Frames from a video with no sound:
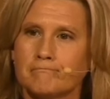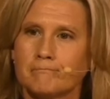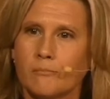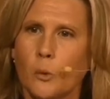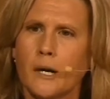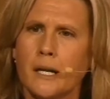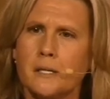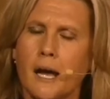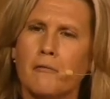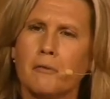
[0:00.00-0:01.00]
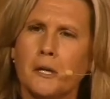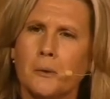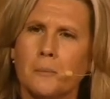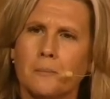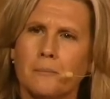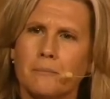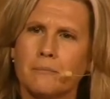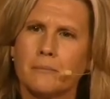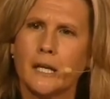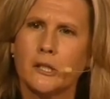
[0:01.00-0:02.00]
What is that for you?
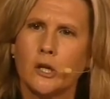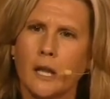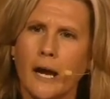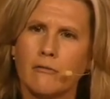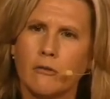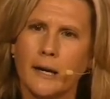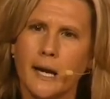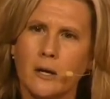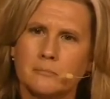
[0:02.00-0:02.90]
in your life right now.